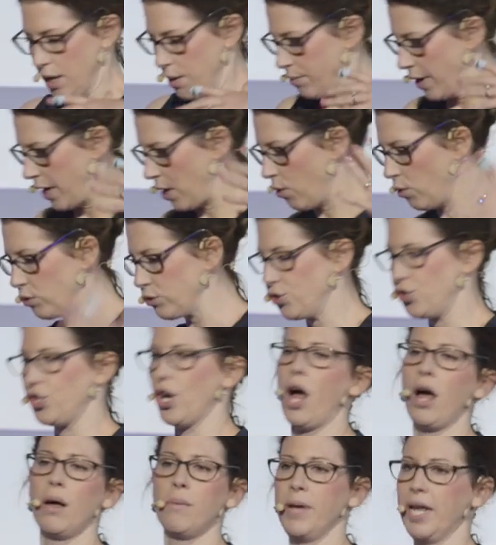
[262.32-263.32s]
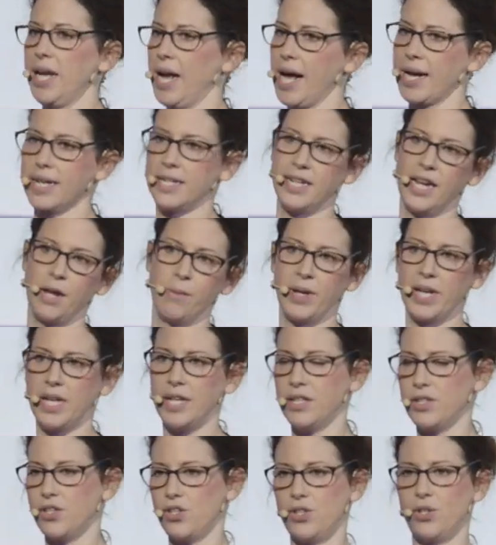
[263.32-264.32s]
my whole job in academia
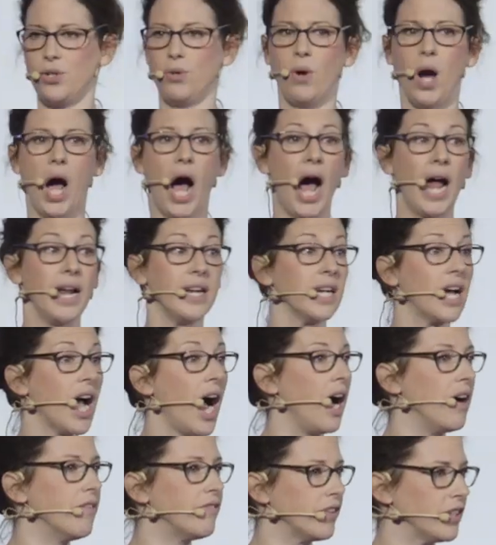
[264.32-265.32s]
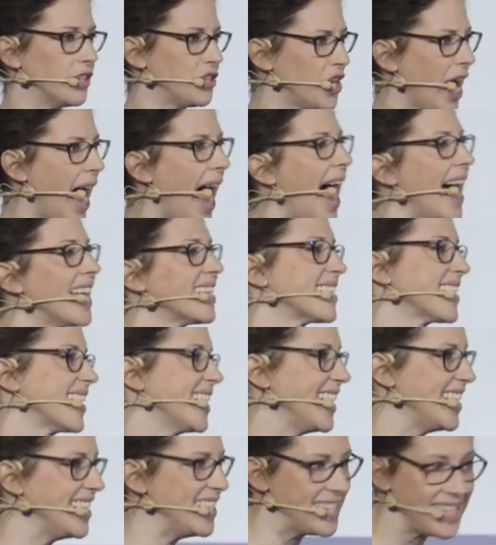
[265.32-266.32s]
is to uncover, to ask
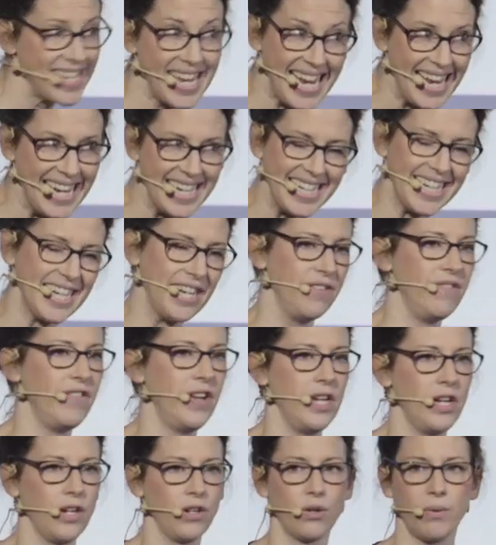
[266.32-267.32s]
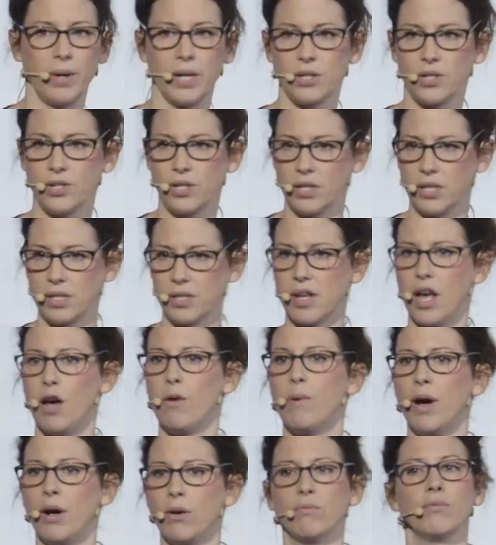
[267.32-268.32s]
these inconvenient questions
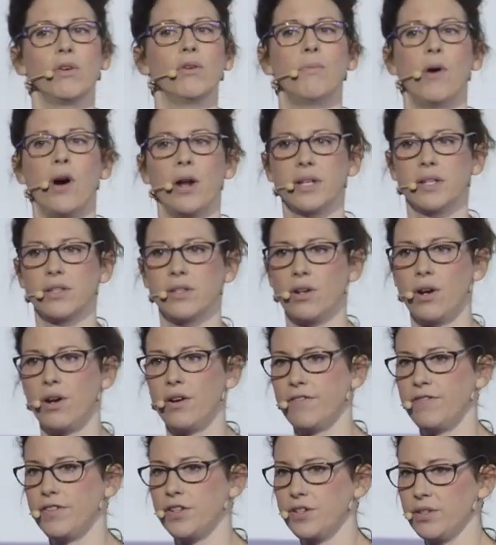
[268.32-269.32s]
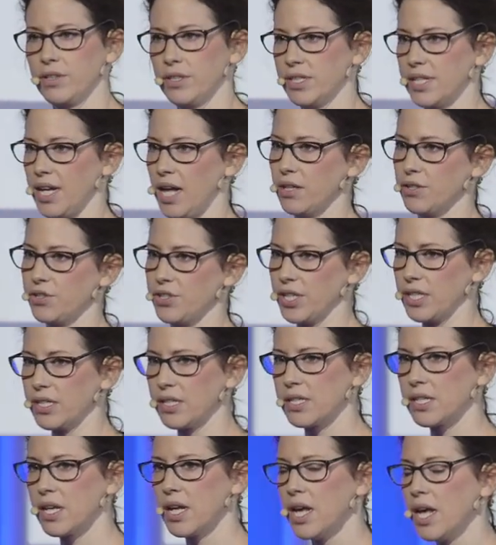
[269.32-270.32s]
about robotics and artificial
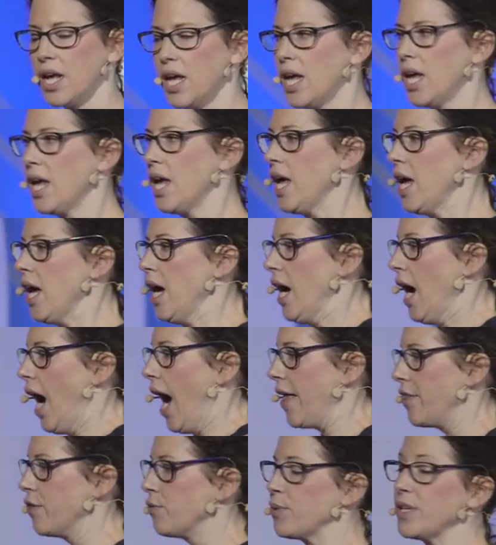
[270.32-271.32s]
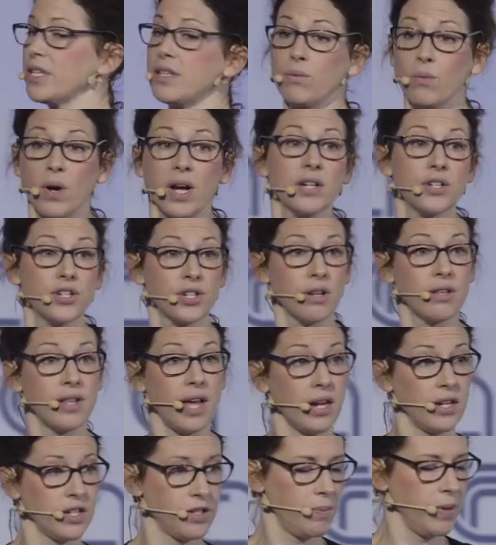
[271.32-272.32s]
intelligence. And the reason why I share
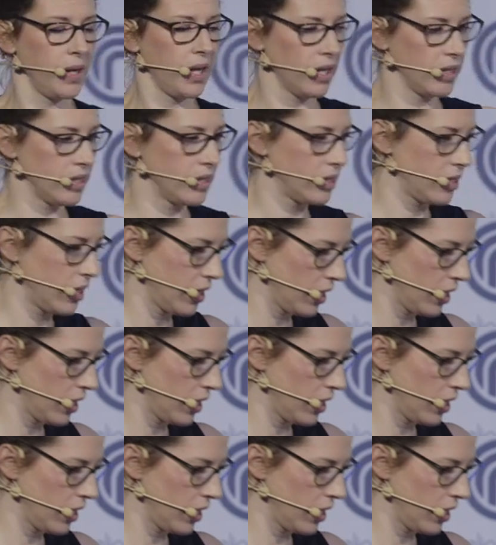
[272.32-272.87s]
that is because